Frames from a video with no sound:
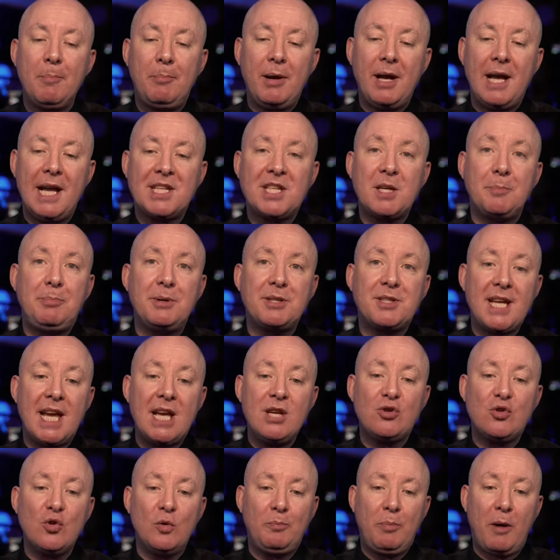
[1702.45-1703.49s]
But it's a
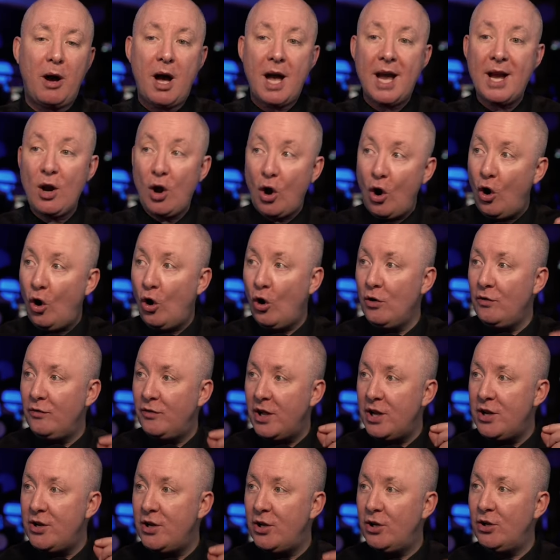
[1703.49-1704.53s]
potential buy on
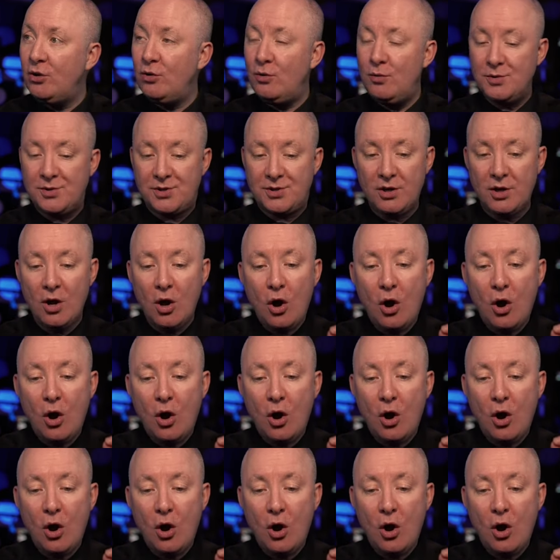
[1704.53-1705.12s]
the news.